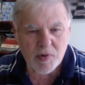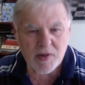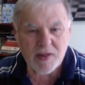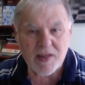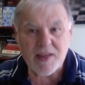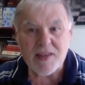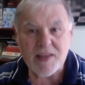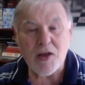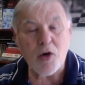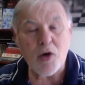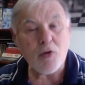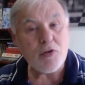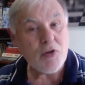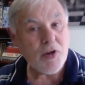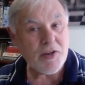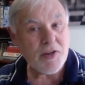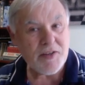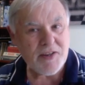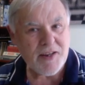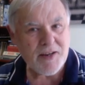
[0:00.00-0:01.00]
And the whole
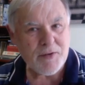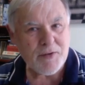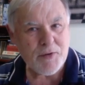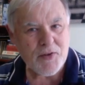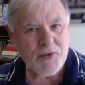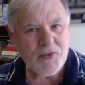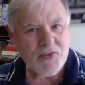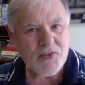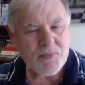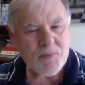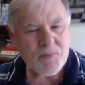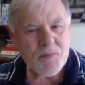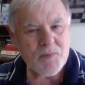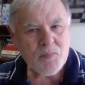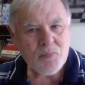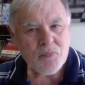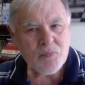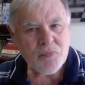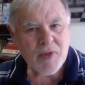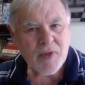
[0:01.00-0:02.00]
idea is,
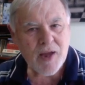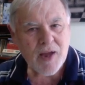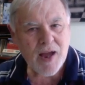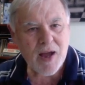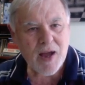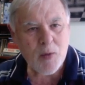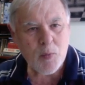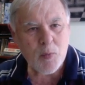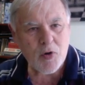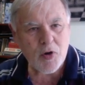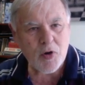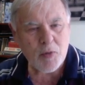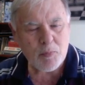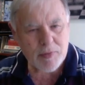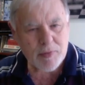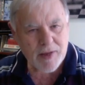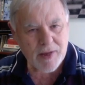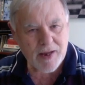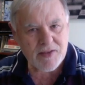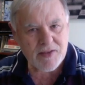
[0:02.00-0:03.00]
when I played